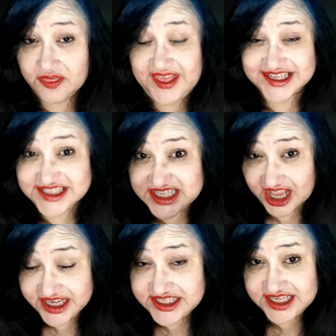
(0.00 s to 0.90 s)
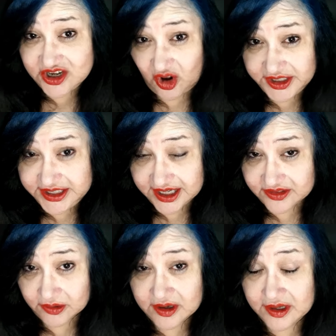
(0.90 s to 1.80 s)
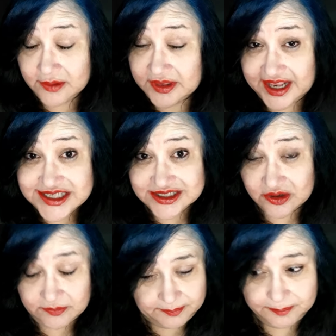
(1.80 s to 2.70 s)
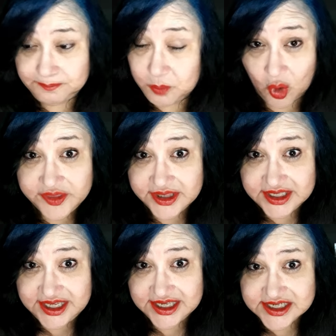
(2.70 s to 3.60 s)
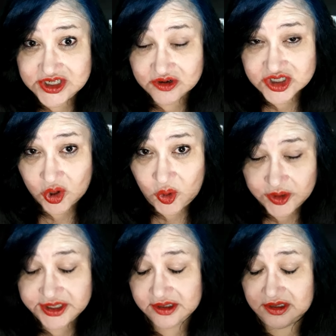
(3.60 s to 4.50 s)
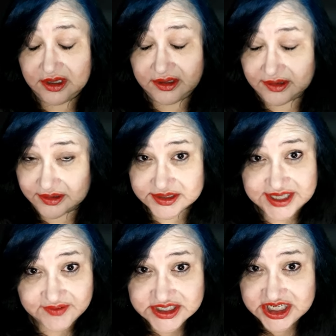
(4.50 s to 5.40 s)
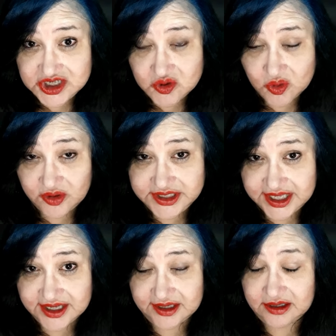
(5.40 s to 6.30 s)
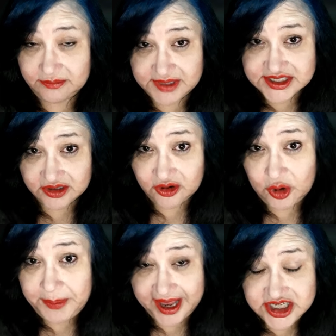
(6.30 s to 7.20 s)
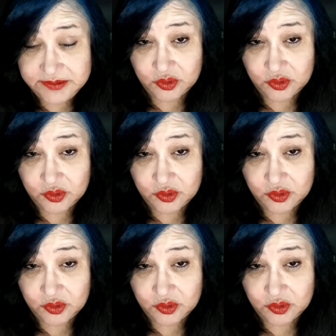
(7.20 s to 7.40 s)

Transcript: That's 19 altogether. That's more than the kid is years old. 17-year-old kid, Mescalero Apache